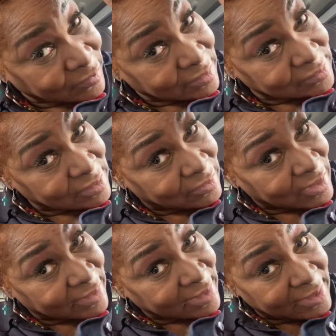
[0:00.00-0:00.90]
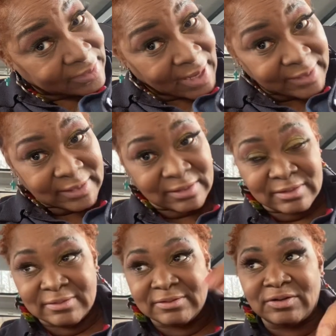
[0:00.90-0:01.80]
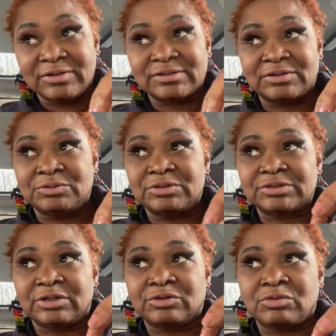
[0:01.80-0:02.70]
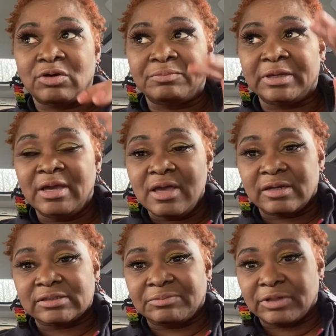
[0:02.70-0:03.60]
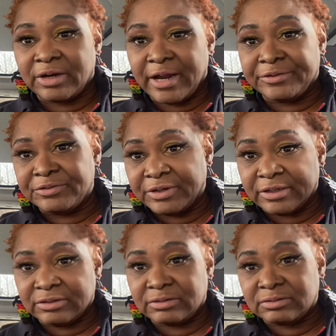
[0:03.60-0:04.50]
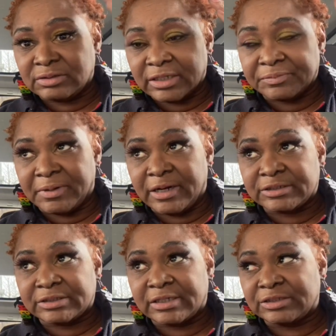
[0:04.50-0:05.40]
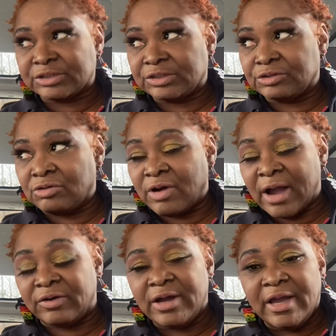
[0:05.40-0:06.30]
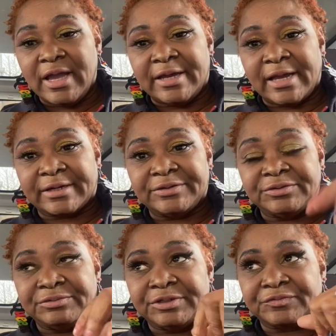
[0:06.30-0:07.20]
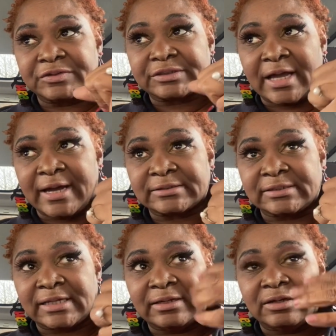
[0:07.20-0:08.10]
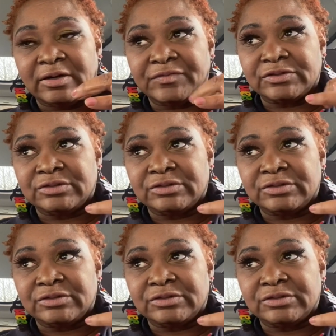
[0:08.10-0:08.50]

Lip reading: So I kind of like it. It's cool. It's going to grow on me because I'm learning how to do that sponge thing until it grow out. And I can do different styles because I love to